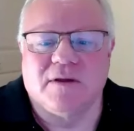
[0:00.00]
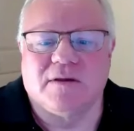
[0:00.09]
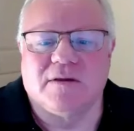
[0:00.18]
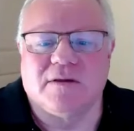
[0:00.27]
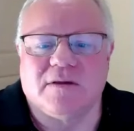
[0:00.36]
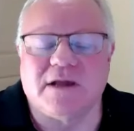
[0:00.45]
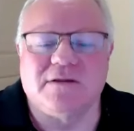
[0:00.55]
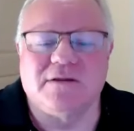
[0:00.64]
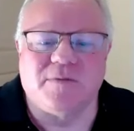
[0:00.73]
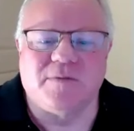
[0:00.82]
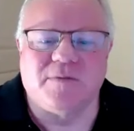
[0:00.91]
It's like
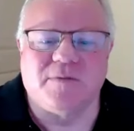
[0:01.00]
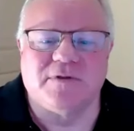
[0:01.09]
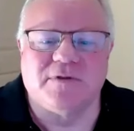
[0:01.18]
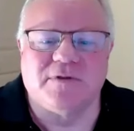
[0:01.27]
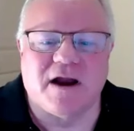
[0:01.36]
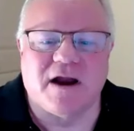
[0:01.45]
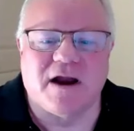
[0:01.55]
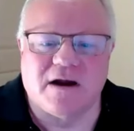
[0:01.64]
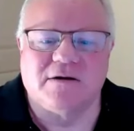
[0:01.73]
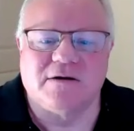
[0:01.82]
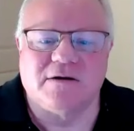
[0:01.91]
the people
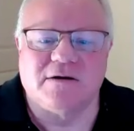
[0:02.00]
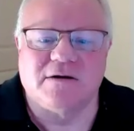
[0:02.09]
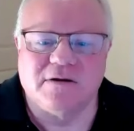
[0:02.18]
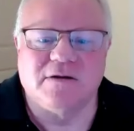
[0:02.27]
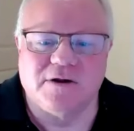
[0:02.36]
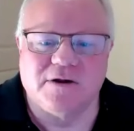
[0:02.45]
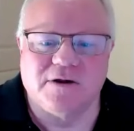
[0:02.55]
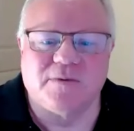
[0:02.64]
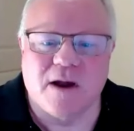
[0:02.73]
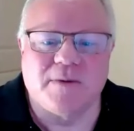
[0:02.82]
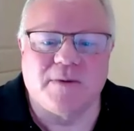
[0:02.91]
there, you're
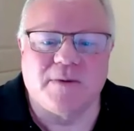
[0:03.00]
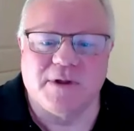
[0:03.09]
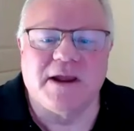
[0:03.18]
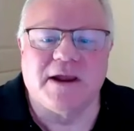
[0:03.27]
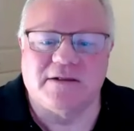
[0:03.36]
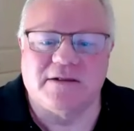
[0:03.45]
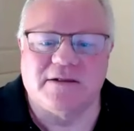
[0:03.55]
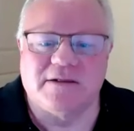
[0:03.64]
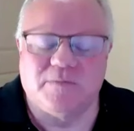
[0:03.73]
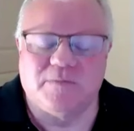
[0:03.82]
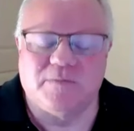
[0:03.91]
probably going to get
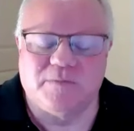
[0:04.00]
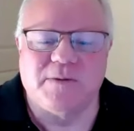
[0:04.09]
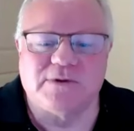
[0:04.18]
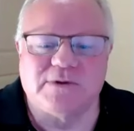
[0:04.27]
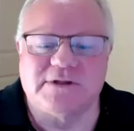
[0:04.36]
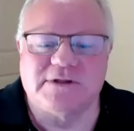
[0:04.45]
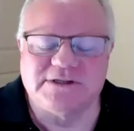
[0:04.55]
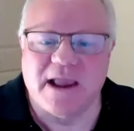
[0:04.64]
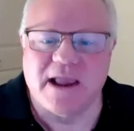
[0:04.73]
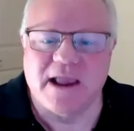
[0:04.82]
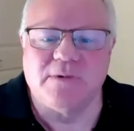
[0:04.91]
people with the
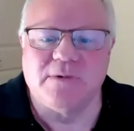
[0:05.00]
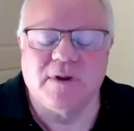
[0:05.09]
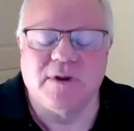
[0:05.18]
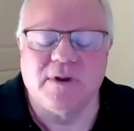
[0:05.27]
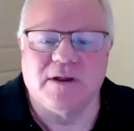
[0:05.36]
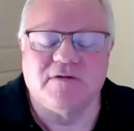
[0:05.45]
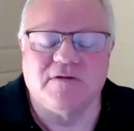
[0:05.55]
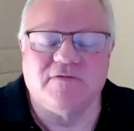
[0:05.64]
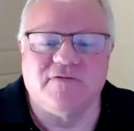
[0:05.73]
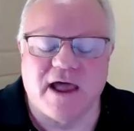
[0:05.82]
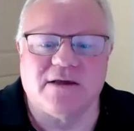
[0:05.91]
same
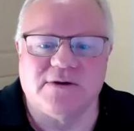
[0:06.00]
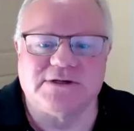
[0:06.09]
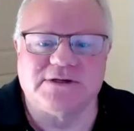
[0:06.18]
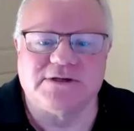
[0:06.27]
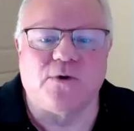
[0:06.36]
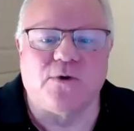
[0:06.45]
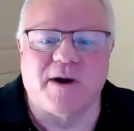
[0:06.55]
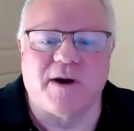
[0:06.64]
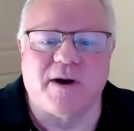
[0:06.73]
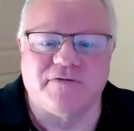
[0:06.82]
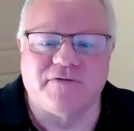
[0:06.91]
values as Warren
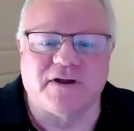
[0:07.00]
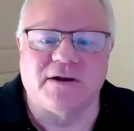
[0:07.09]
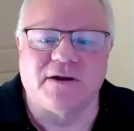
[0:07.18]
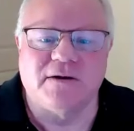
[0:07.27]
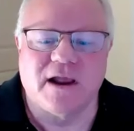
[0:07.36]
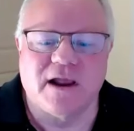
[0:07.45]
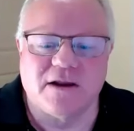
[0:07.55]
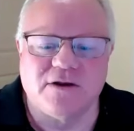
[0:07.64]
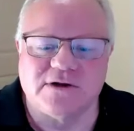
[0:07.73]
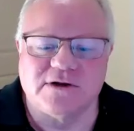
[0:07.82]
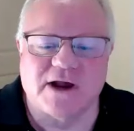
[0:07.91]
Buffett, and you
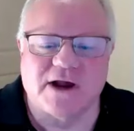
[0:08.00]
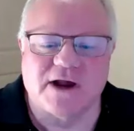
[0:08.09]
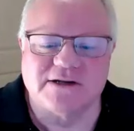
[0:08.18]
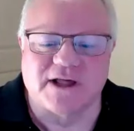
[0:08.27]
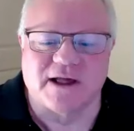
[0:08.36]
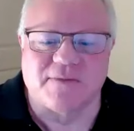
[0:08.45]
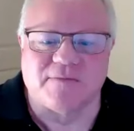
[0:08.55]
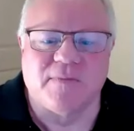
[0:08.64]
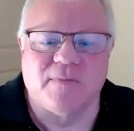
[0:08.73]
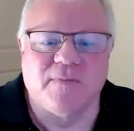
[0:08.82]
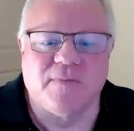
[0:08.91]
can trust them.
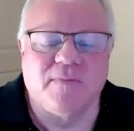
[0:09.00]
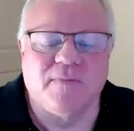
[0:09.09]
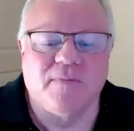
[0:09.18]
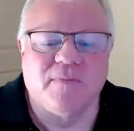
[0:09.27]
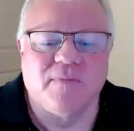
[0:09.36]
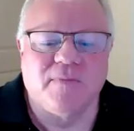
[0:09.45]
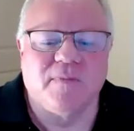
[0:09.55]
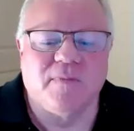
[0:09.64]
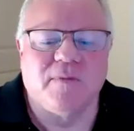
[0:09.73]
Mm.